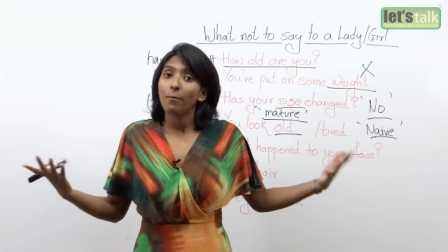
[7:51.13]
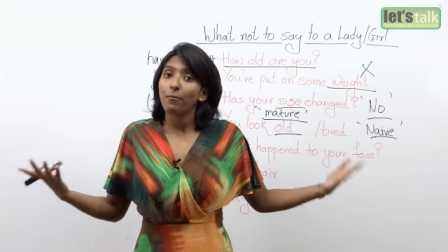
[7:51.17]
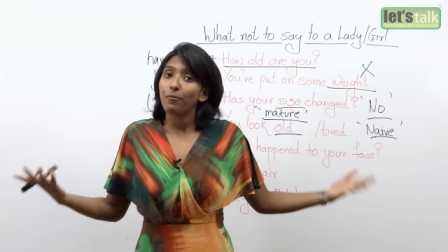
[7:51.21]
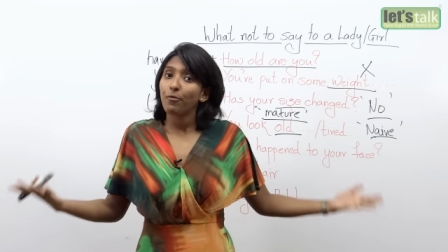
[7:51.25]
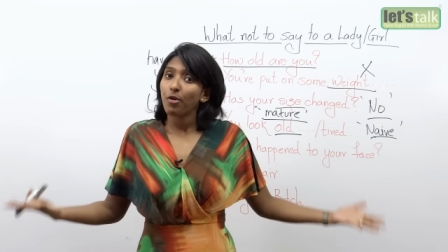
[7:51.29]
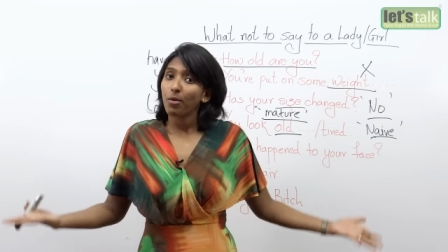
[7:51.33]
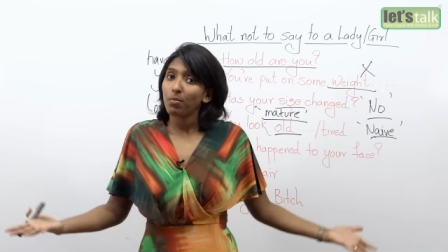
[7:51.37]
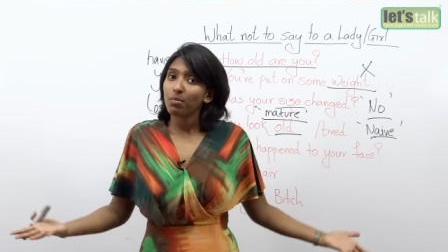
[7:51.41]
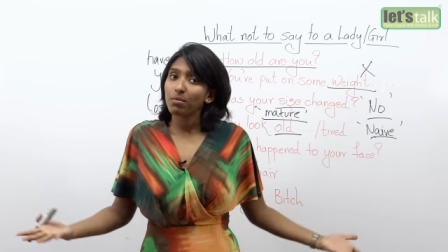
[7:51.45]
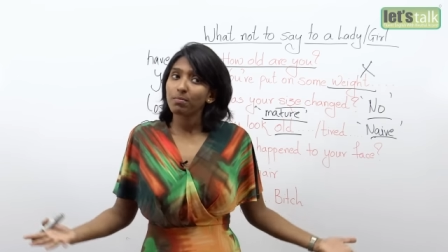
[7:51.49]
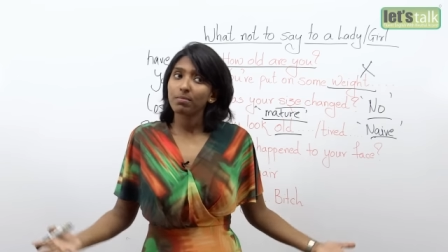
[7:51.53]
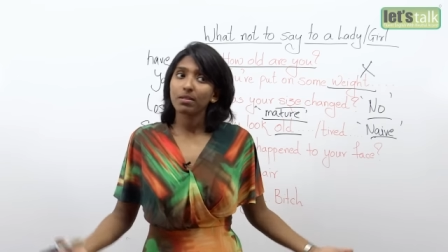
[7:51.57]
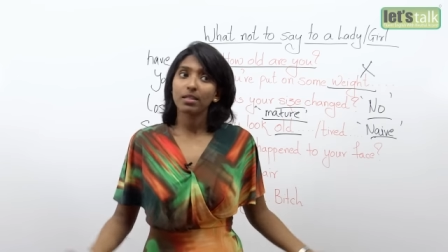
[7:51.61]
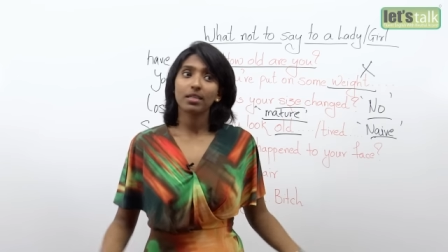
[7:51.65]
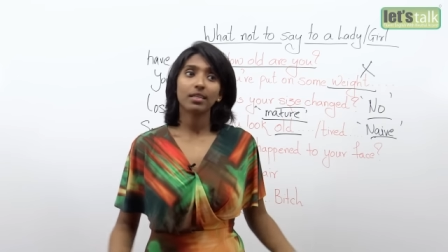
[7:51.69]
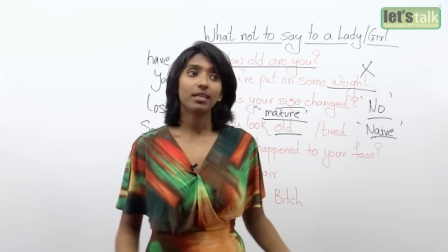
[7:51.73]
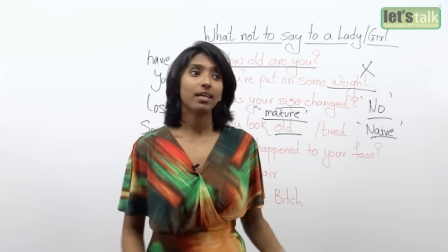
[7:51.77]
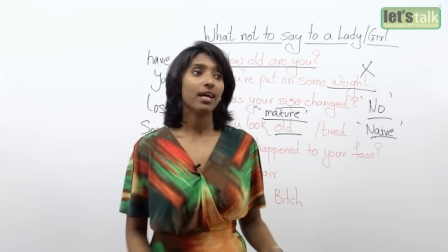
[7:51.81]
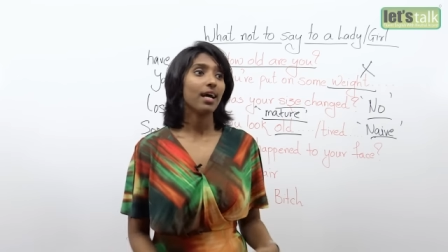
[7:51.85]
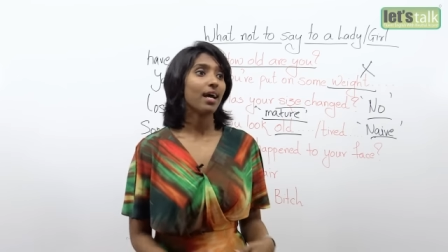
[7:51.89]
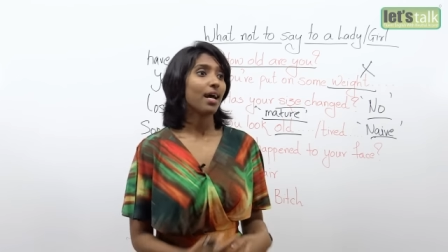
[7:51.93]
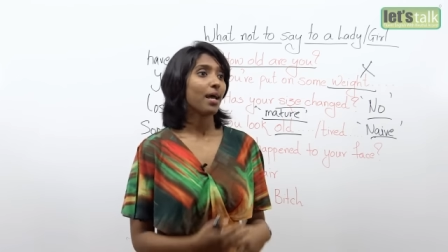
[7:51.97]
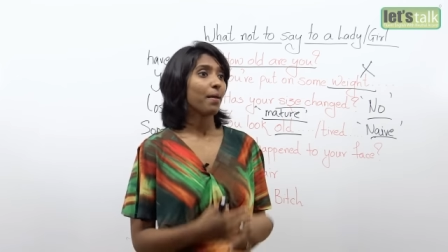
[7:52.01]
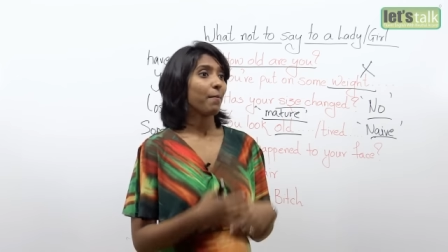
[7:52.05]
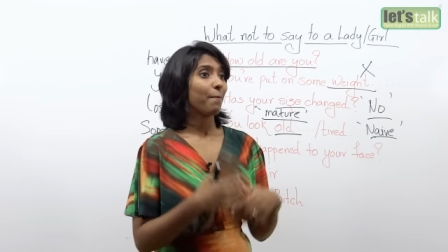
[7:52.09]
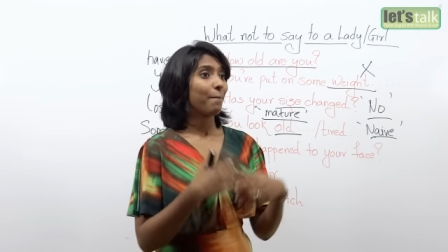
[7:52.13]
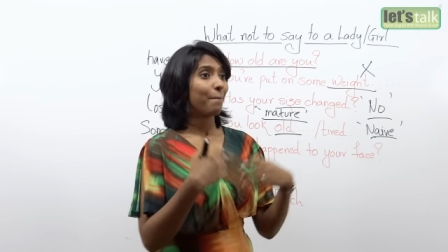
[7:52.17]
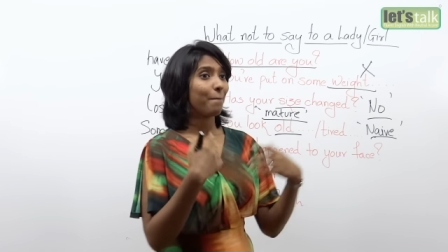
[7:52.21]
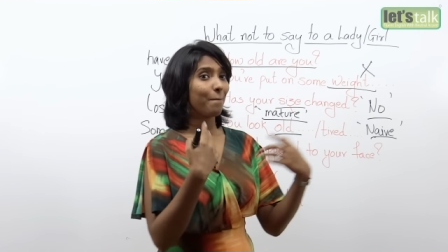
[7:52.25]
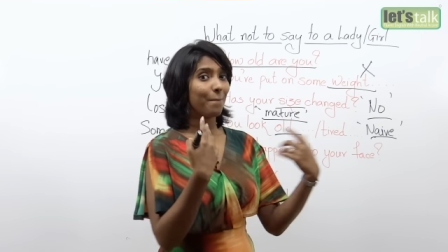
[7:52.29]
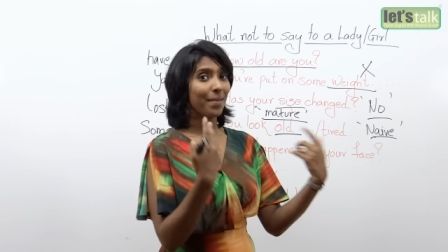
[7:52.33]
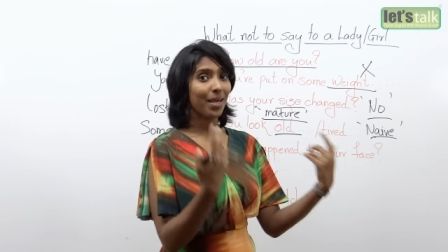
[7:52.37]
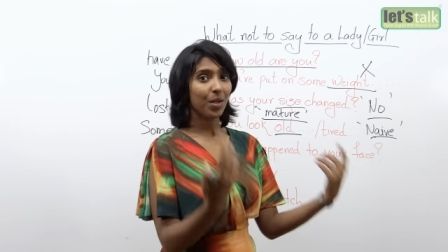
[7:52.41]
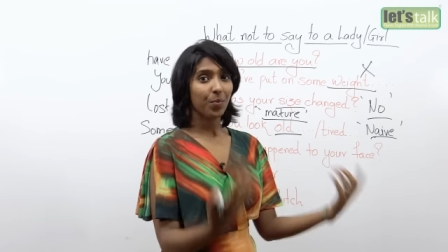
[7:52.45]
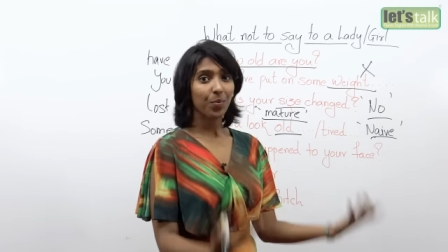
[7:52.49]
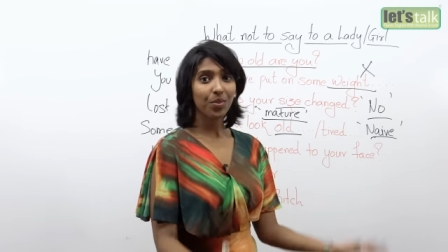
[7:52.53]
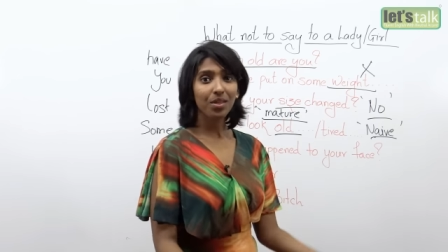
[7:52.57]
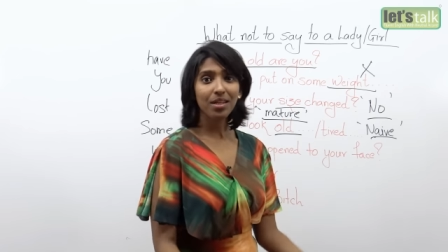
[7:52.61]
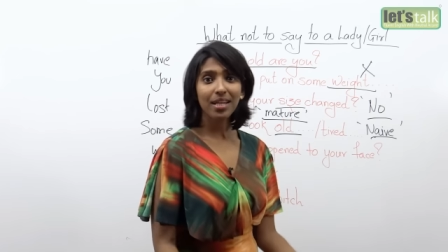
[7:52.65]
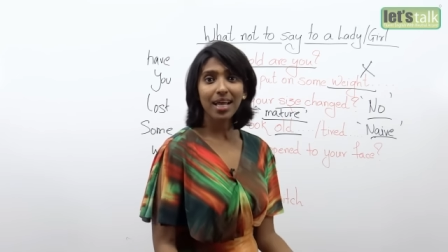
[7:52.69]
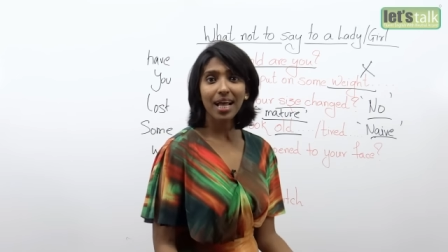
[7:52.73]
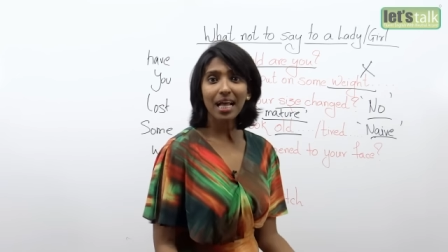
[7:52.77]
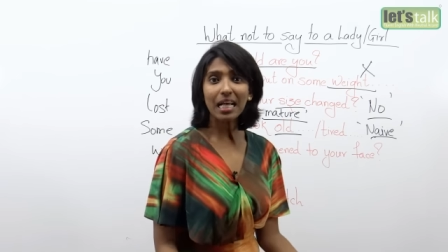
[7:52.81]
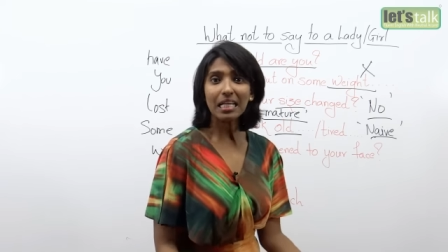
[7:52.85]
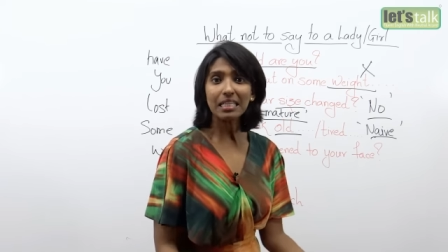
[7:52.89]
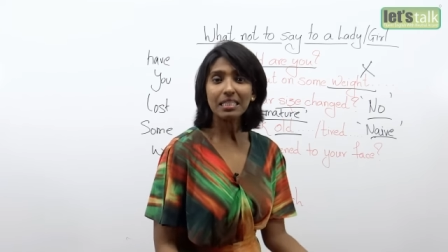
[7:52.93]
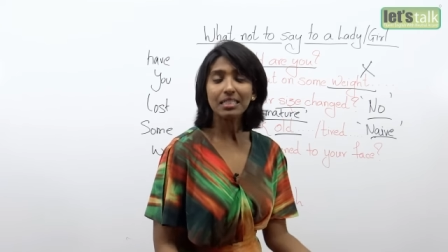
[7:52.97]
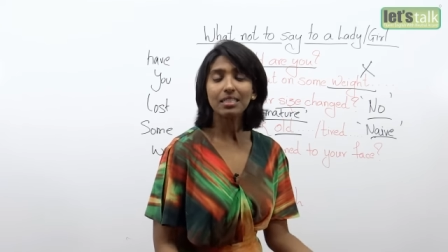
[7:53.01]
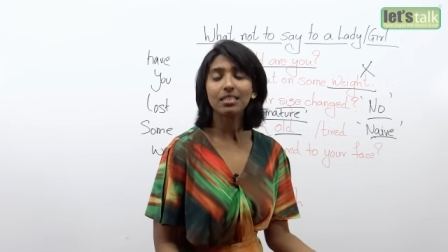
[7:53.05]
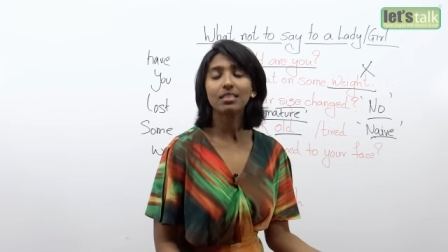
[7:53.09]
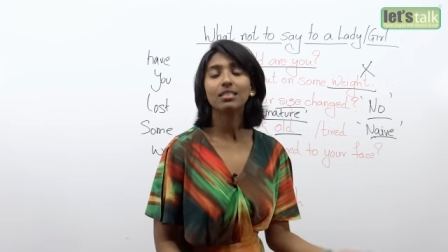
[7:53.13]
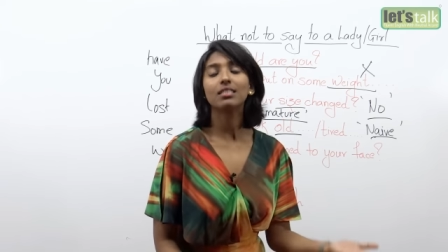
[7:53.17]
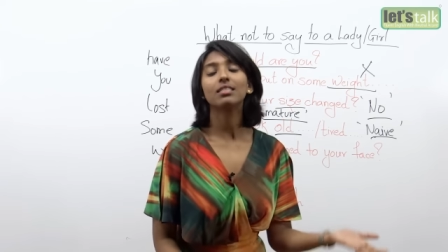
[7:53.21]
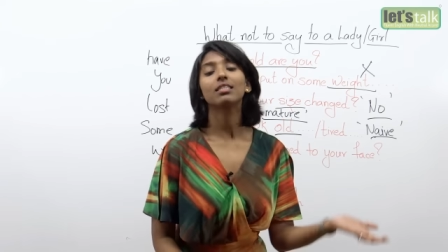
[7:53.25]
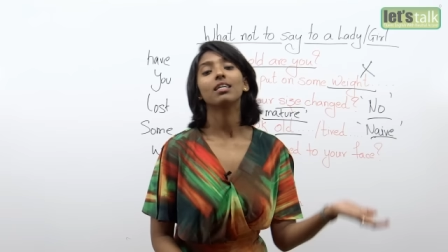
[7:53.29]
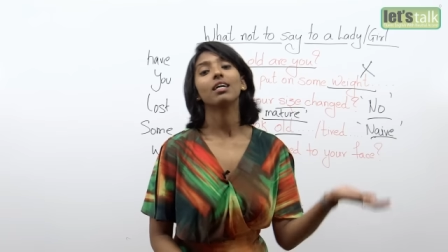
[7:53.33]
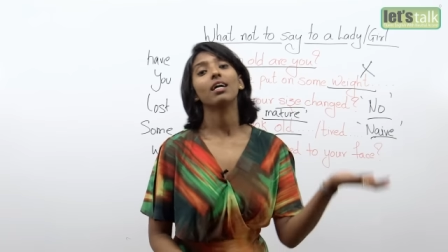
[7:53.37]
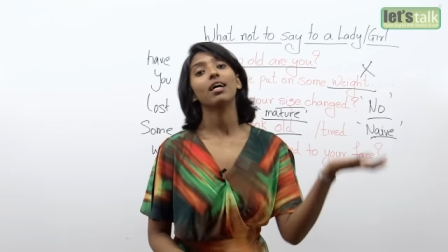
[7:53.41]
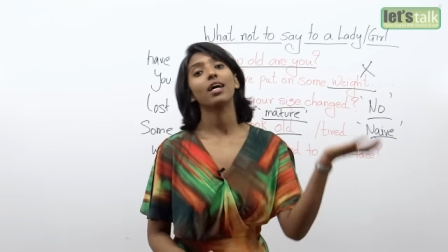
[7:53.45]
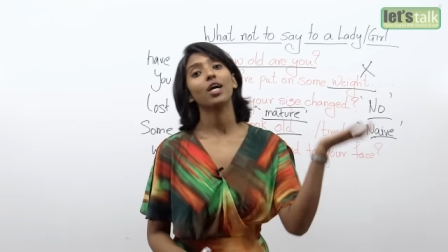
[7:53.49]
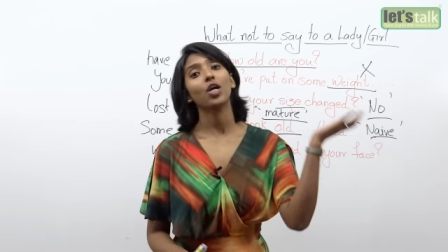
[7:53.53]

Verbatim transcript: probably I've met with an accident,